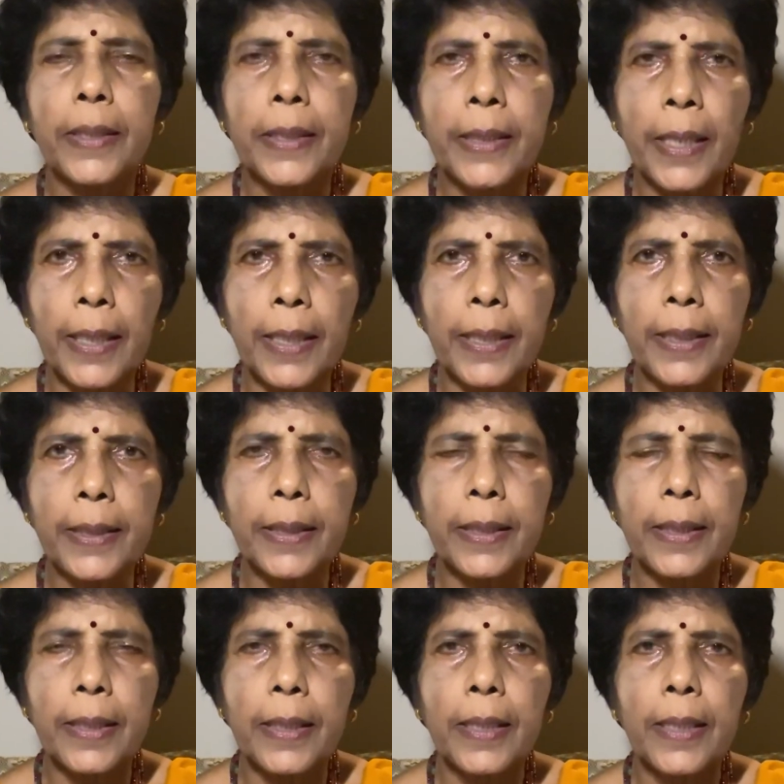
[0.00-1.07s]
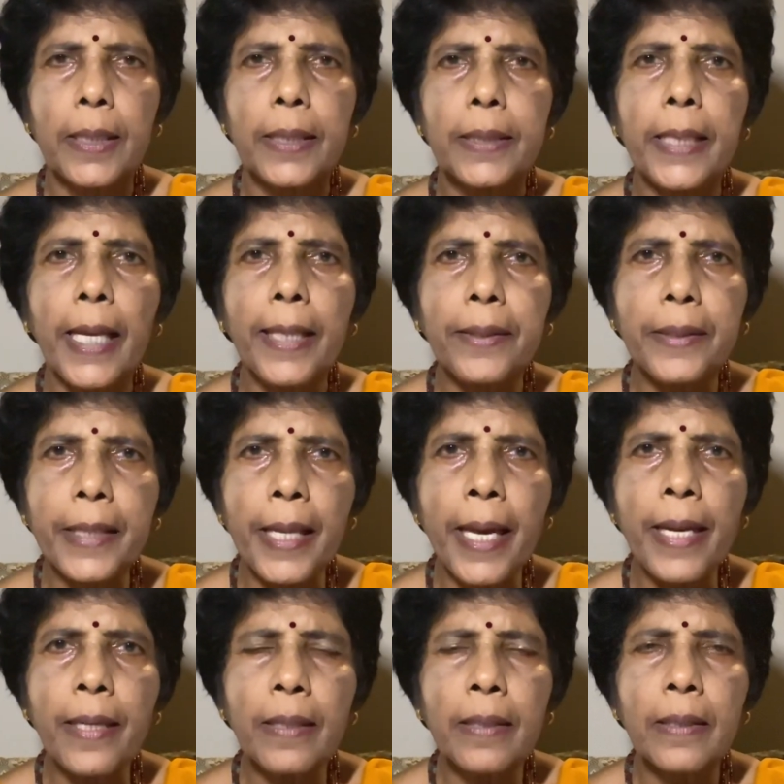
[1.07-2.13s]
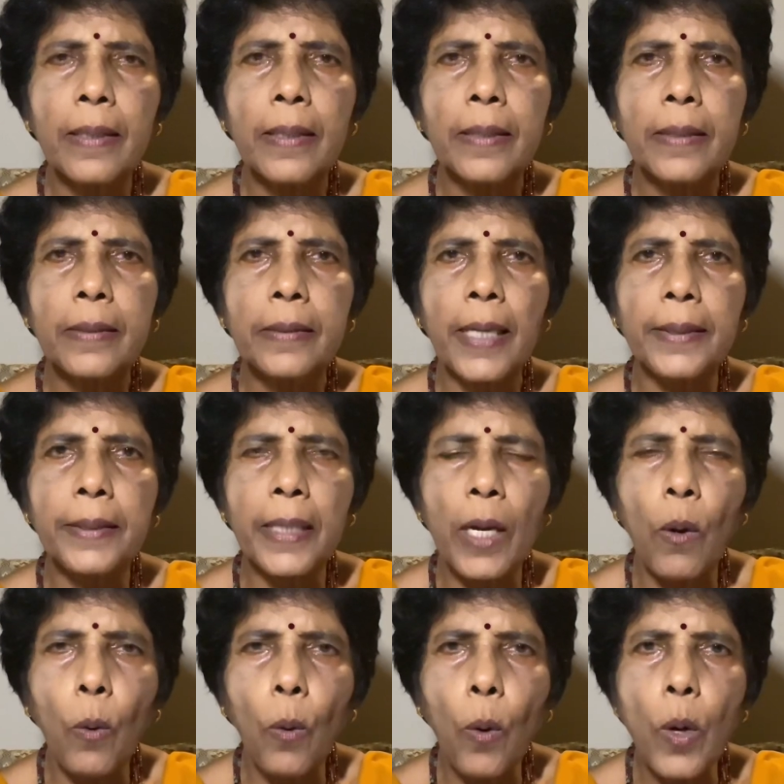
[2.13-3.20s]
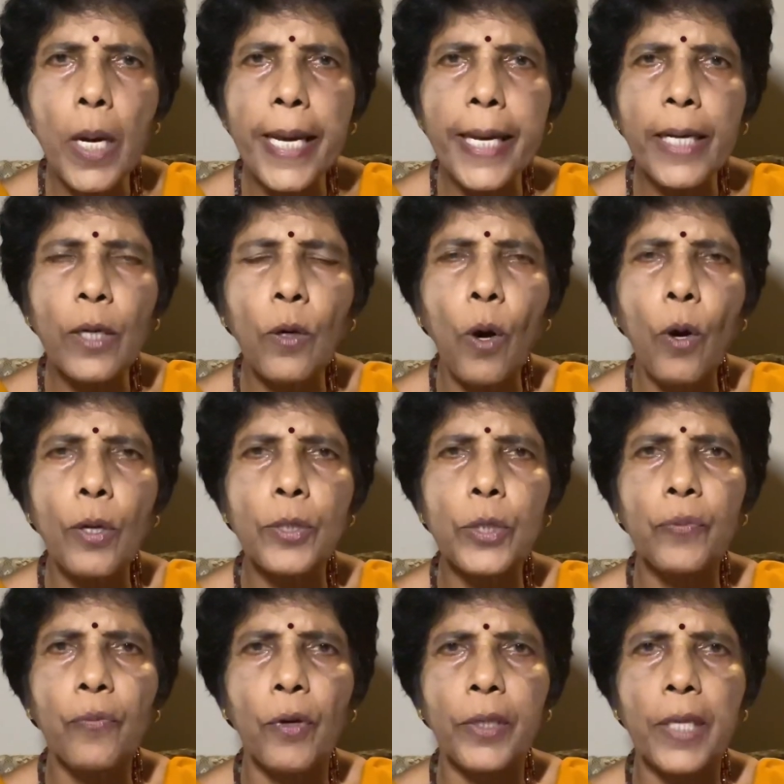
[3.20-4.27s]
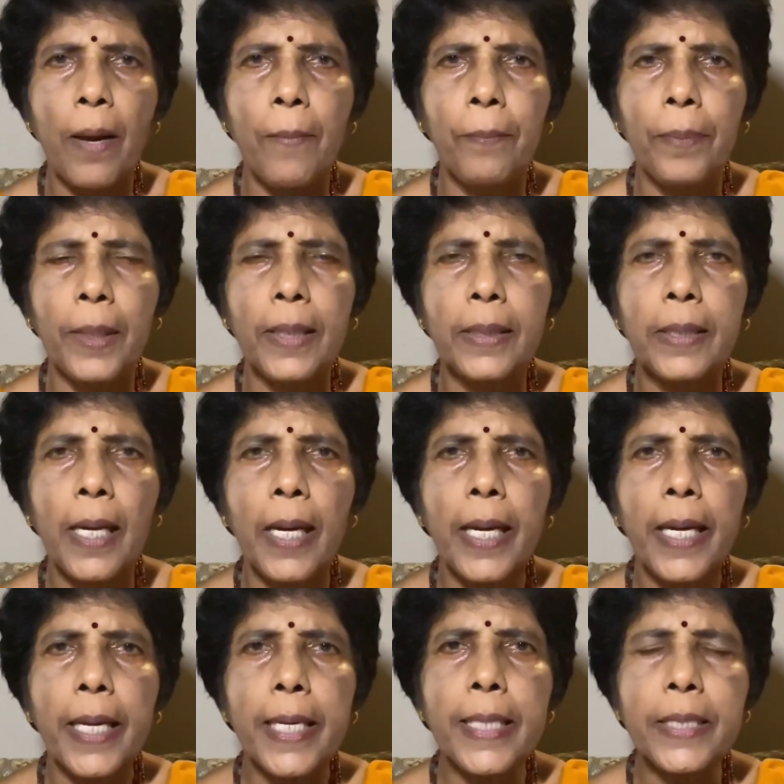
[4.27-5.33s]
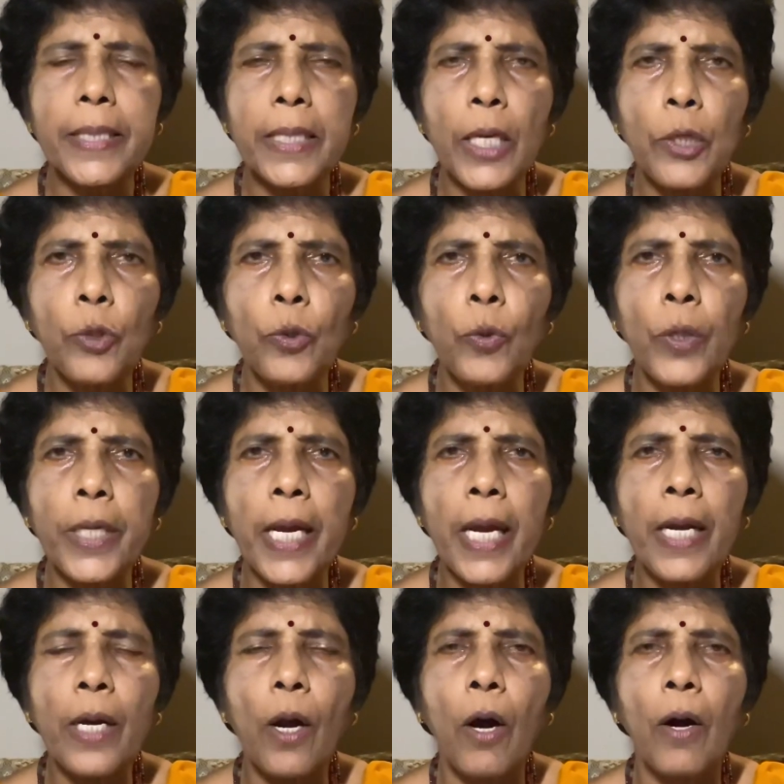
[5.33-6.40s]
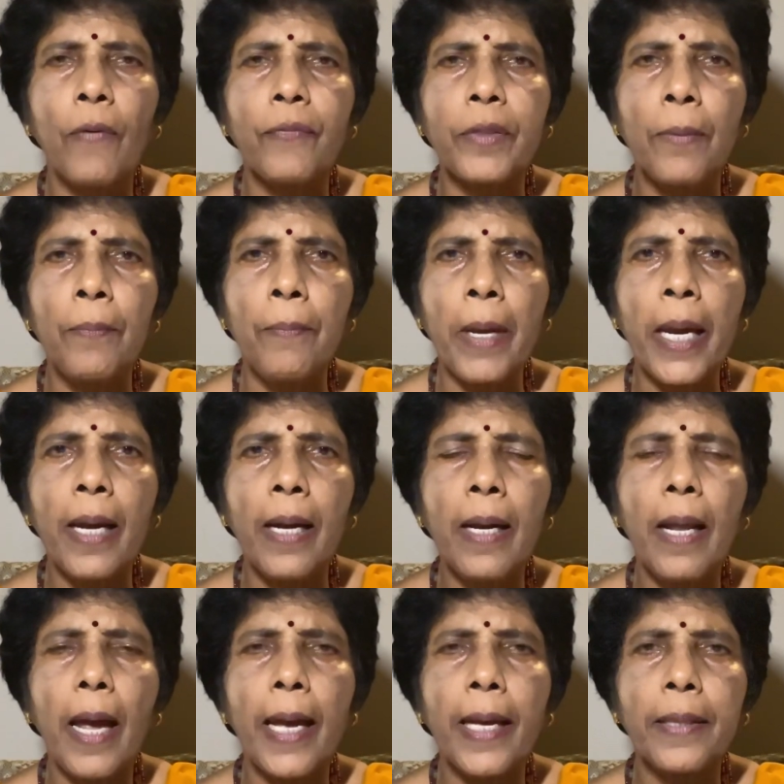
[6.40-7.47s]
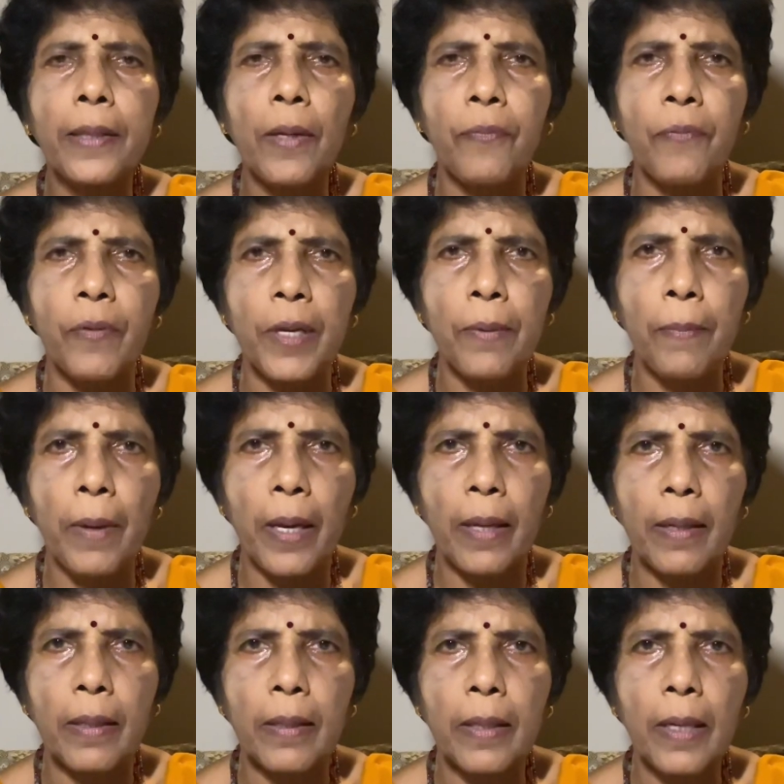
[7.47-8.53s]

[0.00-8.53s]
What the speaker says: Third, they think that the only cause for their birth is the union of the male and the female.